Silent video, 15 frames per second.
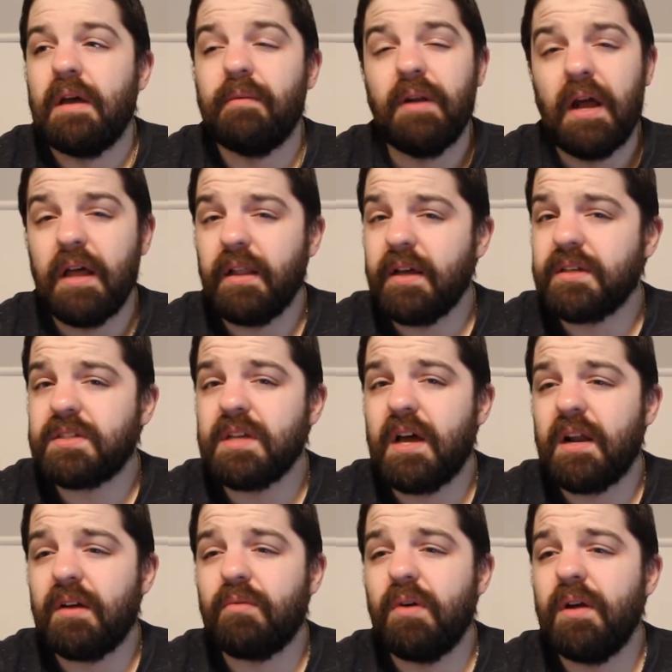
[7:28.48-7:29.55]
I mean, I like
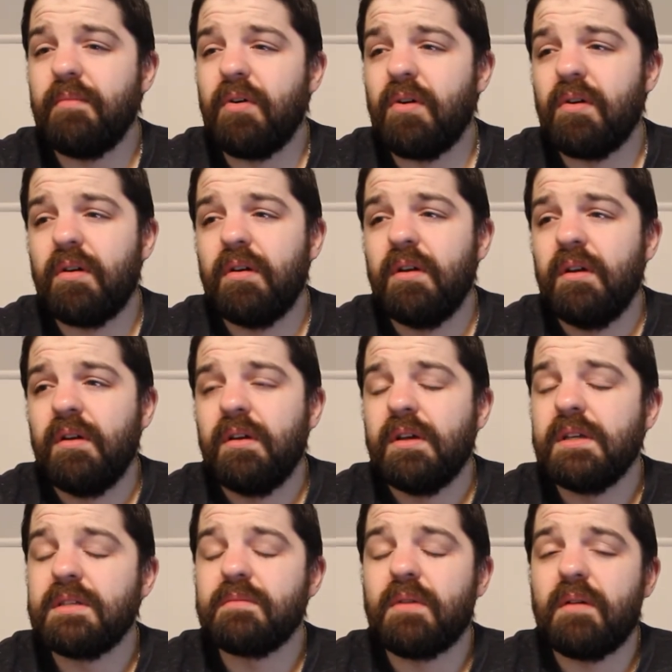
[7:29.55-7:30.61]
Sonic way more.
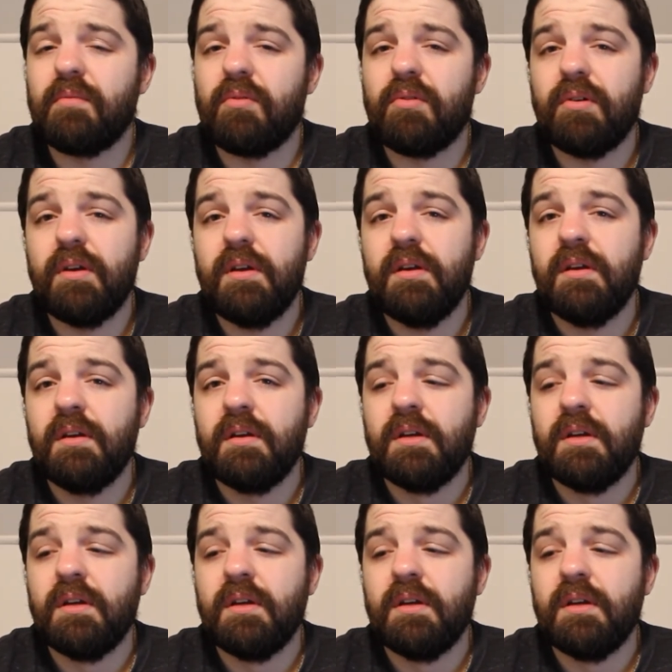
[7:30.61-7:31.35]
He's my boy.